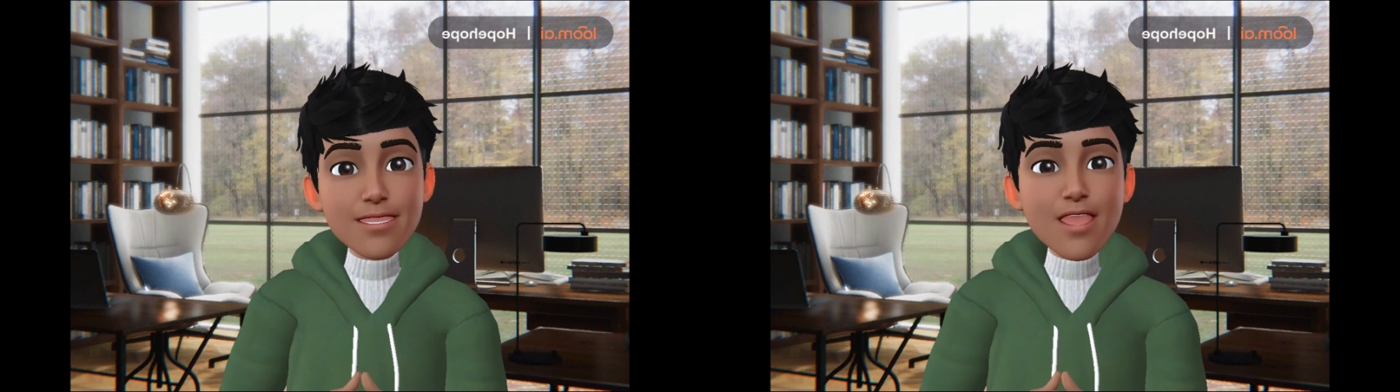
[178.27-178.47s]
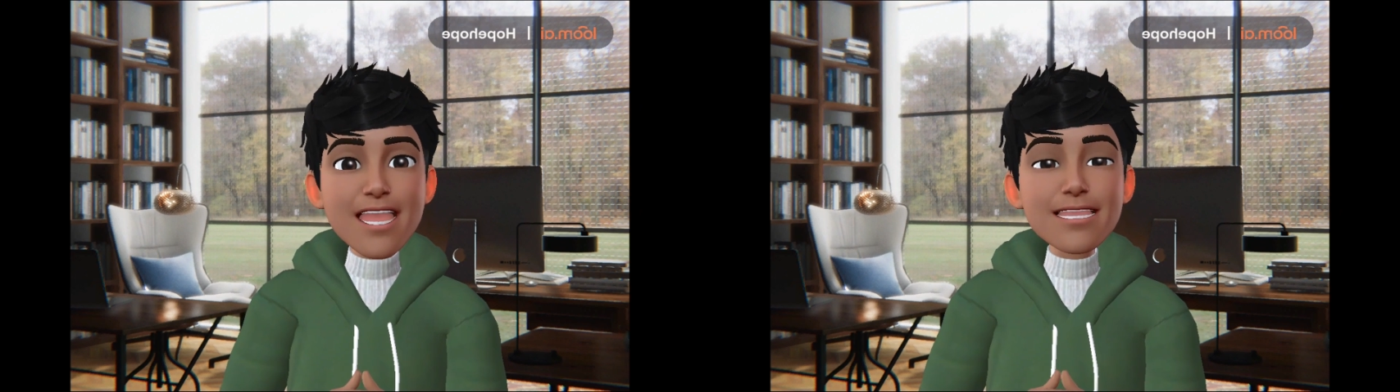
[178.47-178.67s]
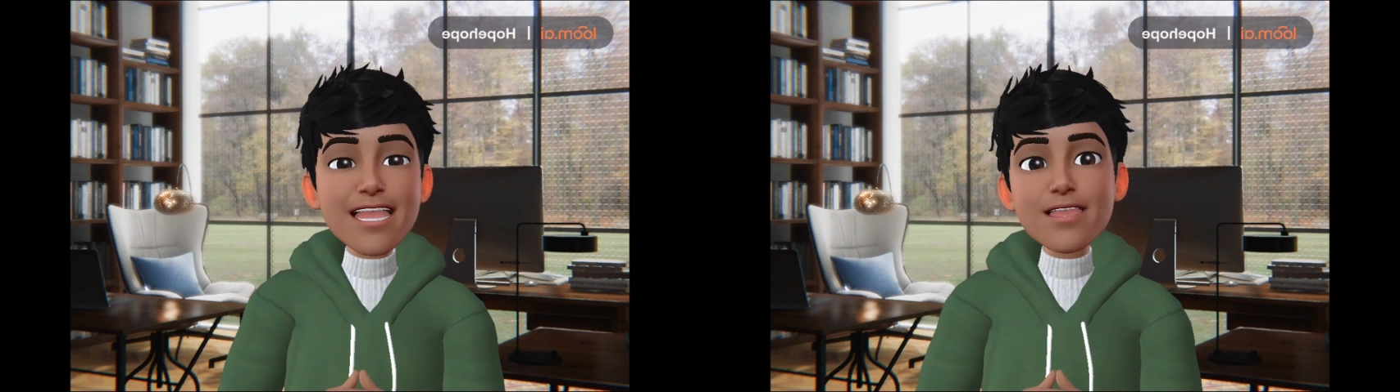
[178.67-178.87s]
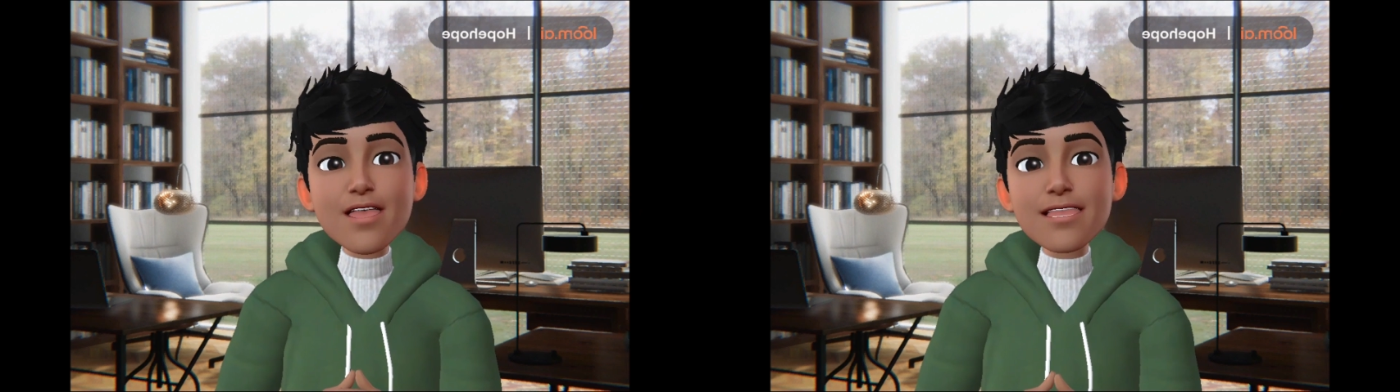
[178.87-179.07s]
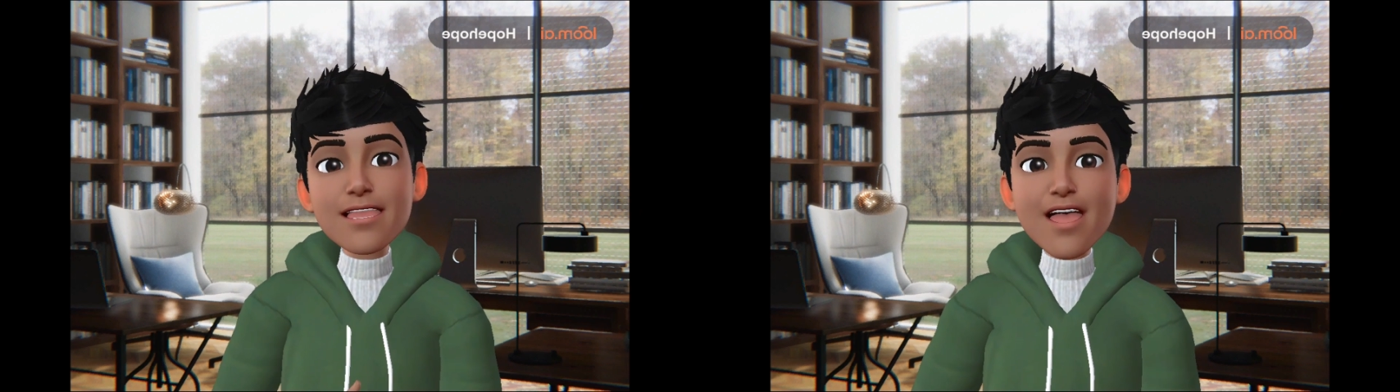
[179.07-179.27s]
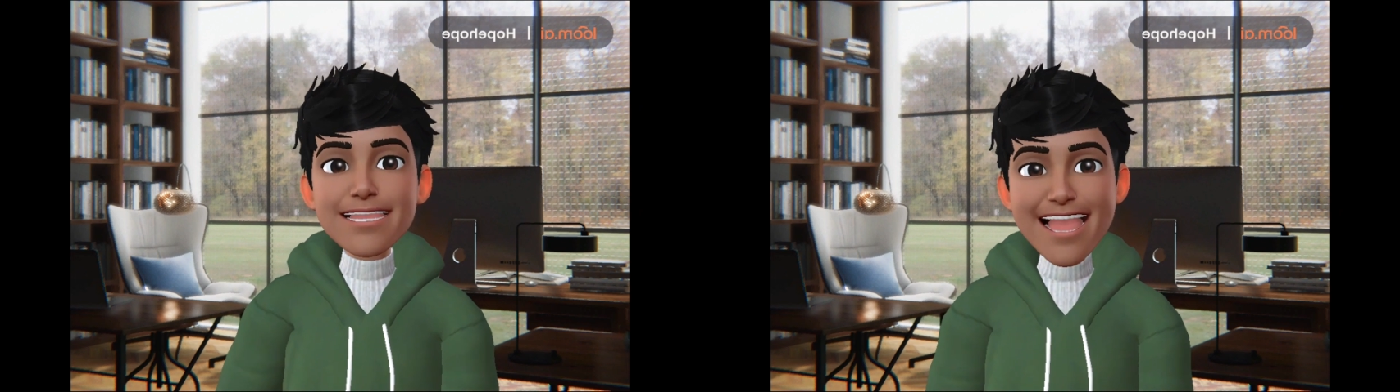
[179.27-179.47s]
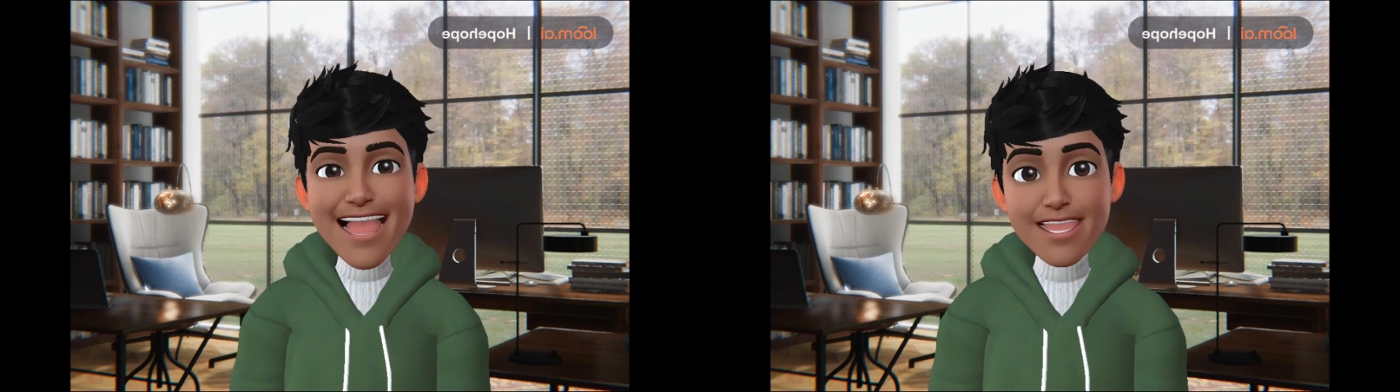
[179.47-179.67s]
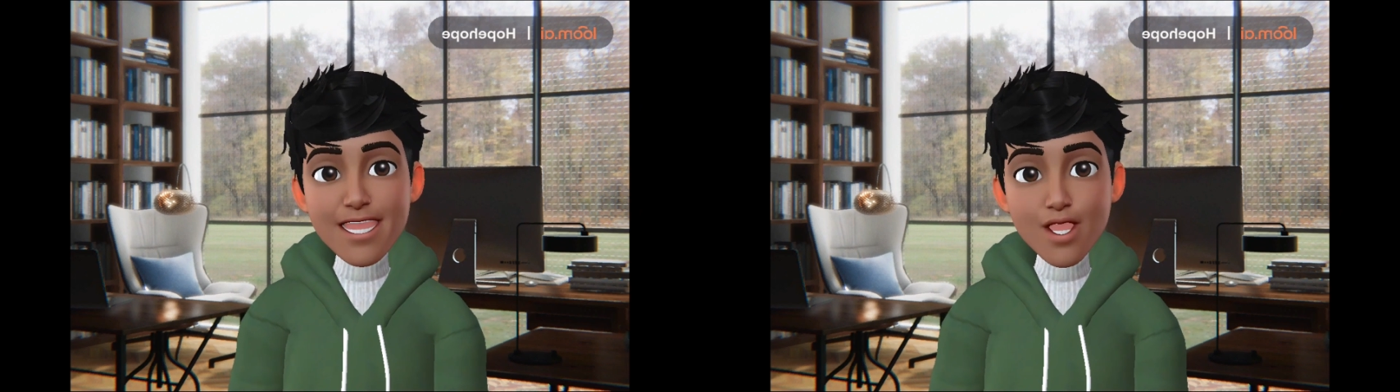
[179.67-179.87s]
by the Cyberspace
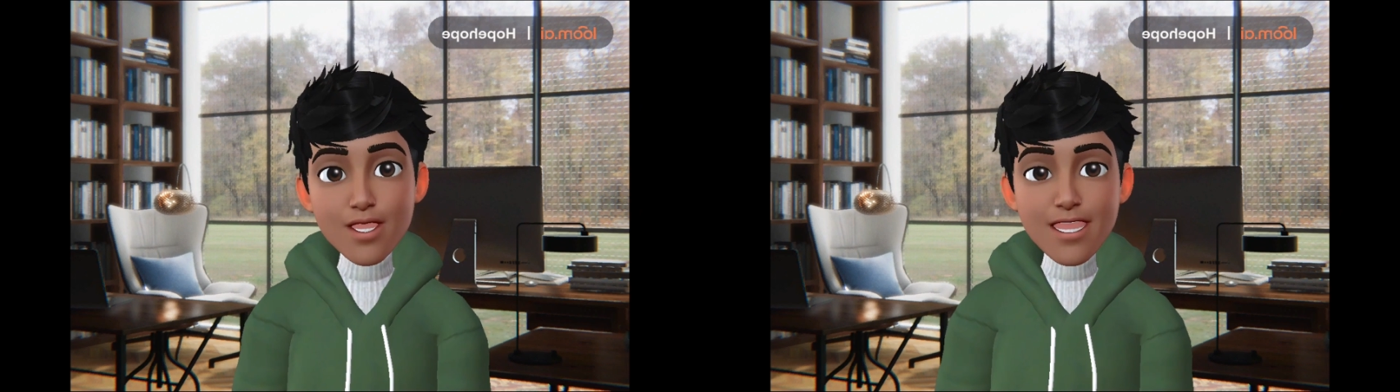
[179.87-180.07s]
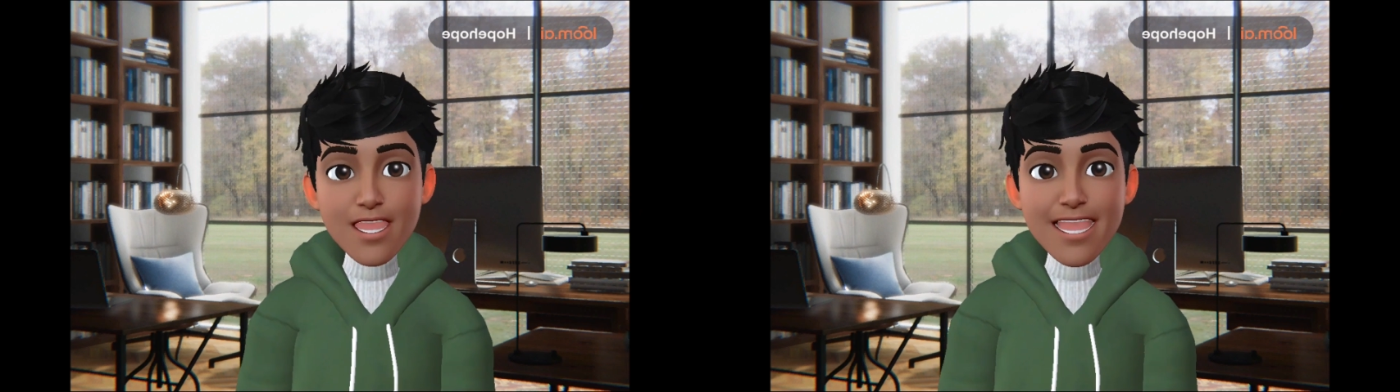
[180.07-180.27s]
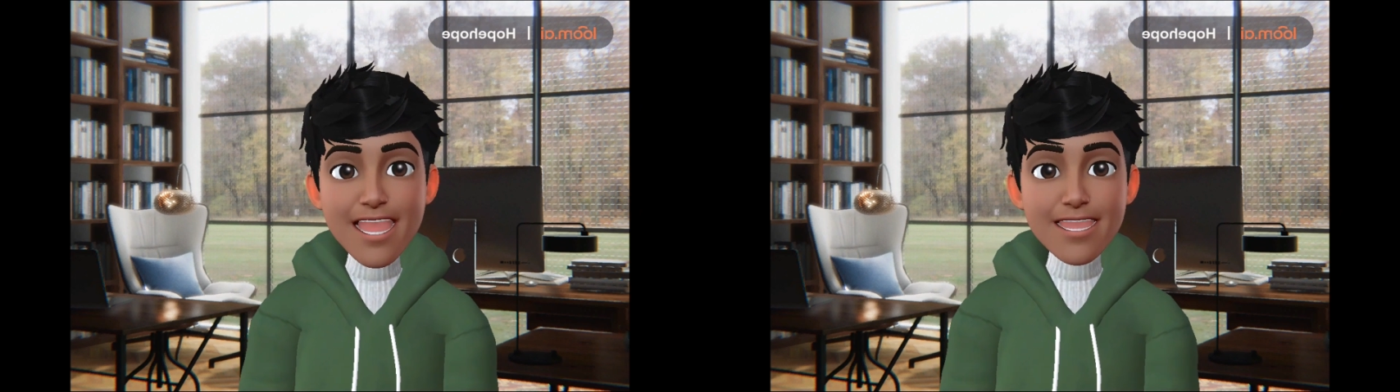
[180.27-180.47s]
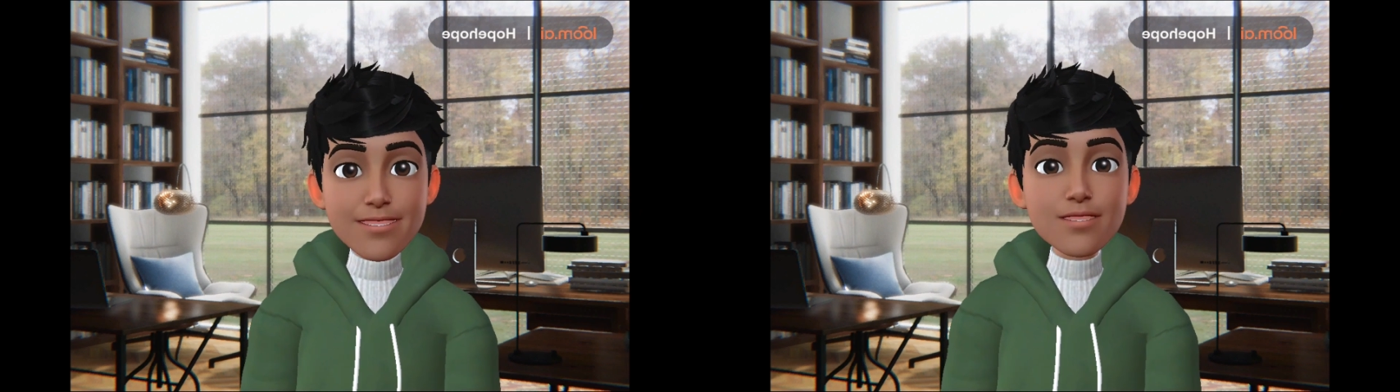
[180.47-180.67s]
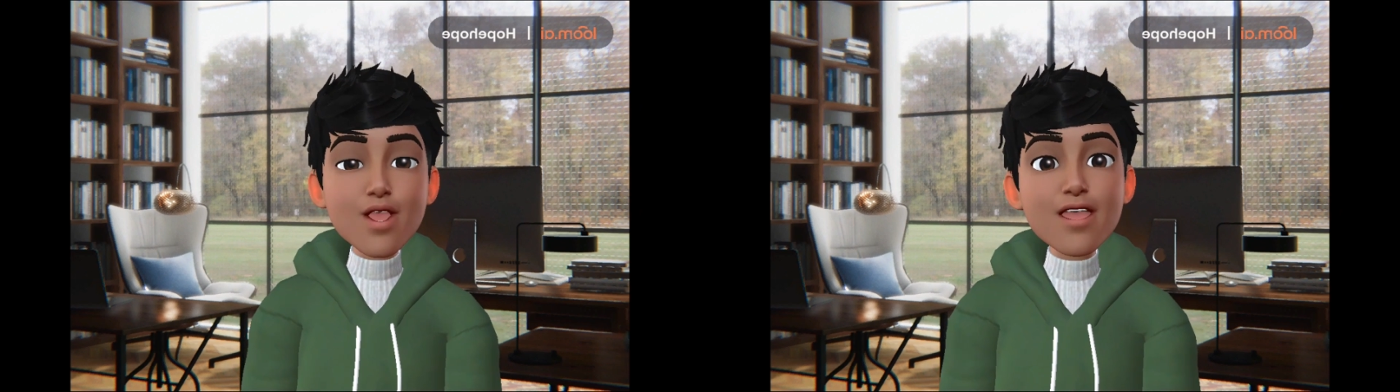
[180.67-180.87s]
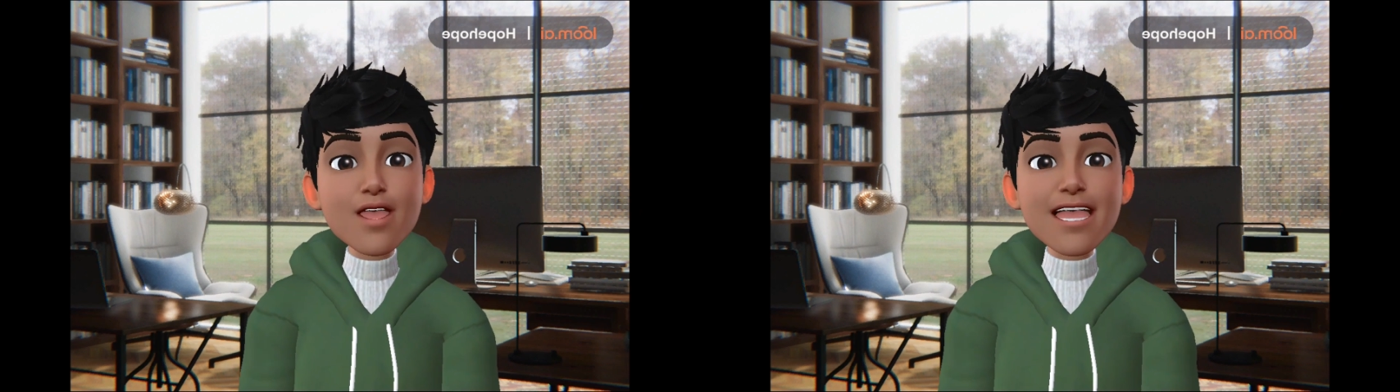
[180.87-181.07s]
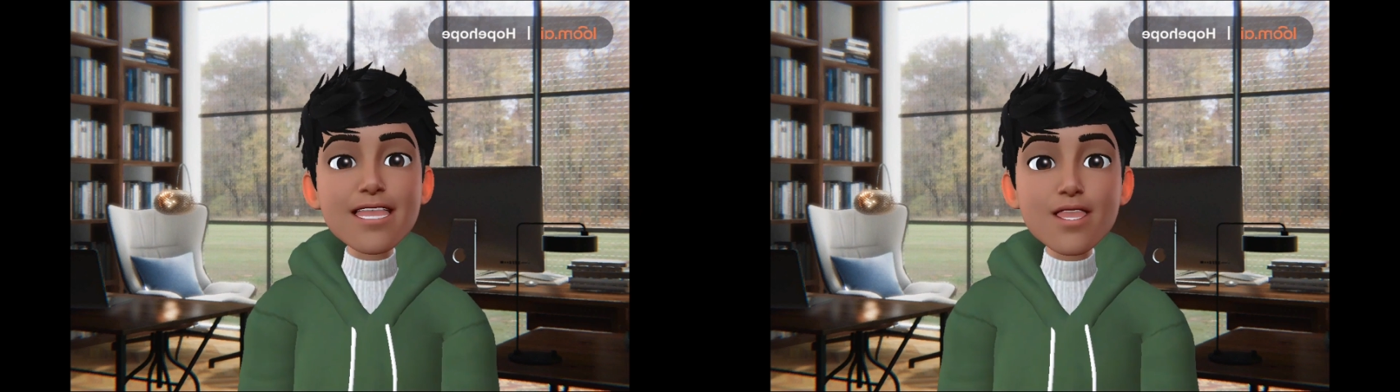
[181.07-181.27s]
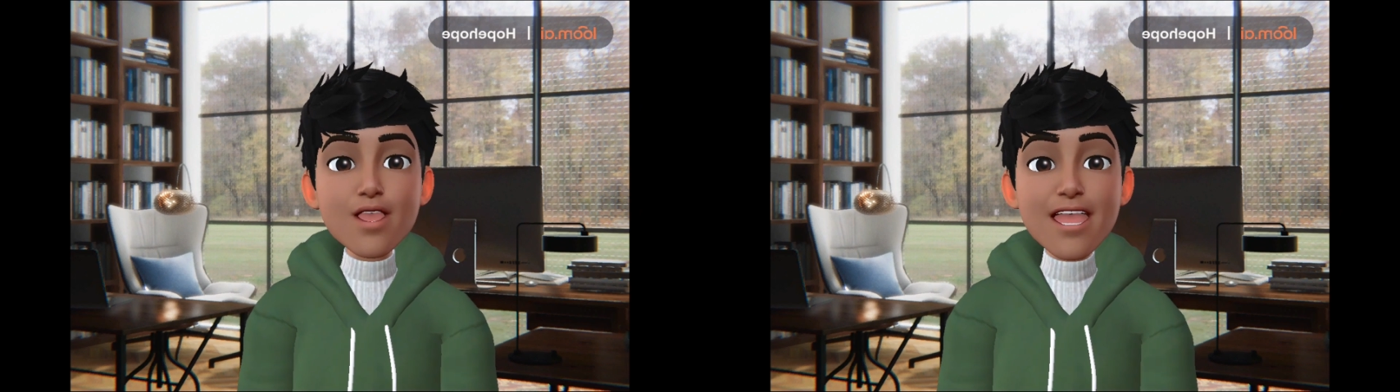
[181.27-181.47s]
Administration on live
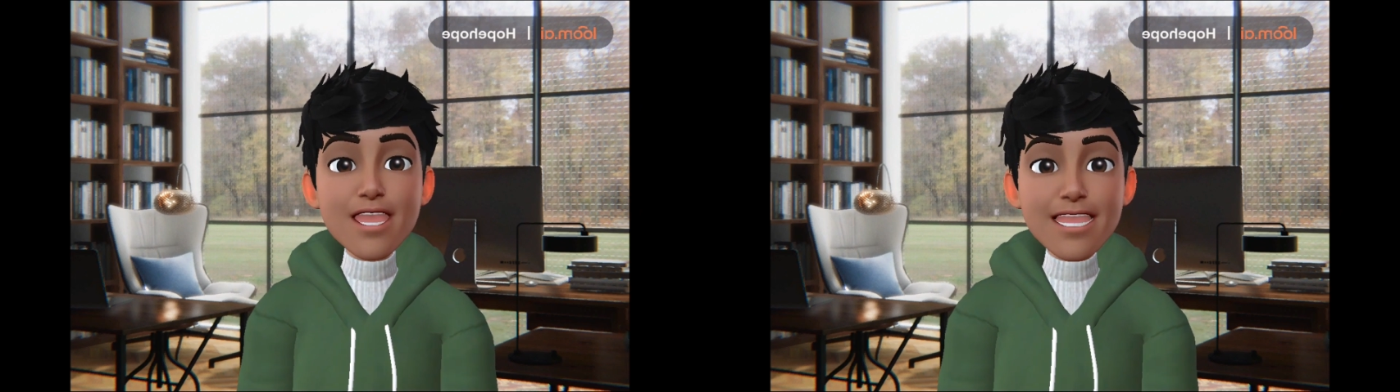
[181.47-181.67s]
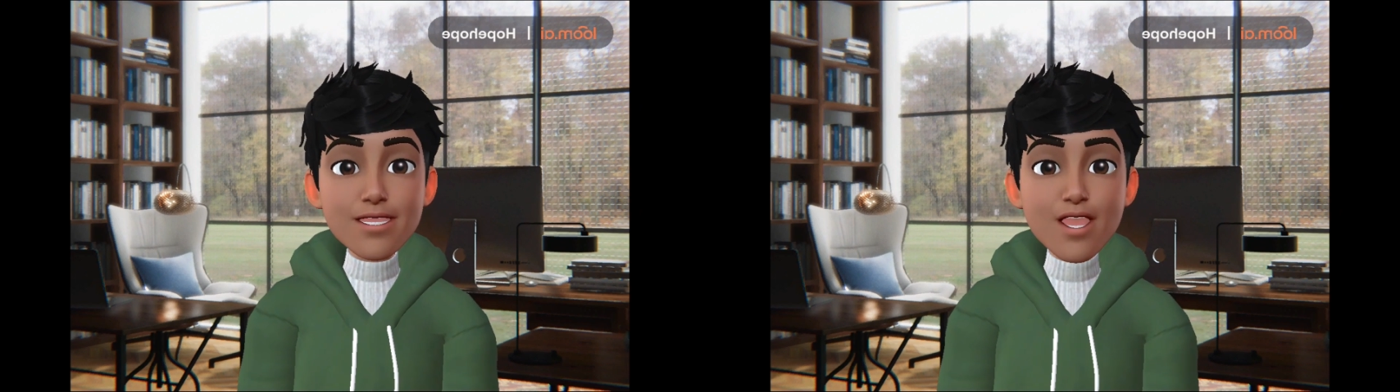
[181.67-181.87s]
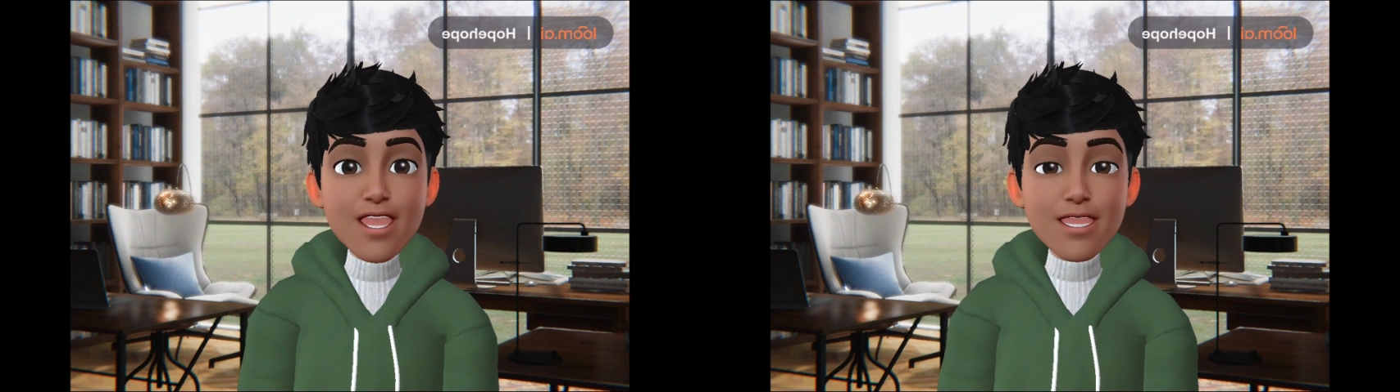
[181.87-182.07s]
streaming industry